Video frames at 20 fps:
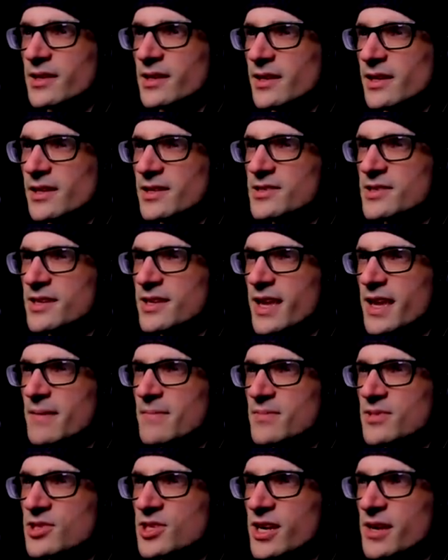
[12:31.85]
it is a
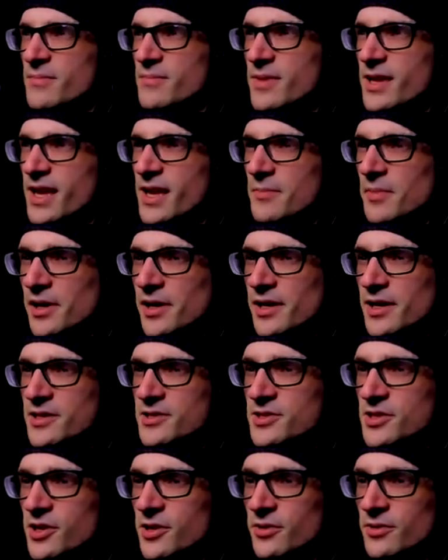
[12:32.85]
game jam game, I
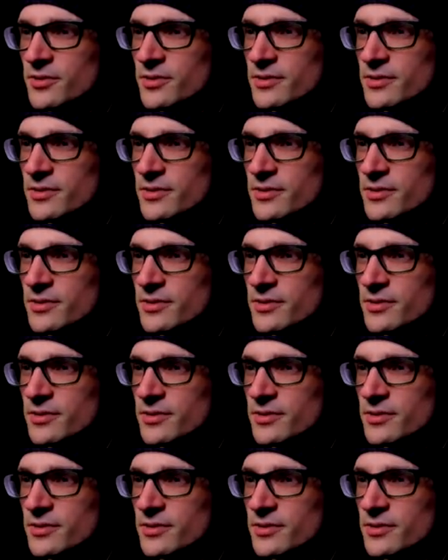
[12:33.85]
guess, though.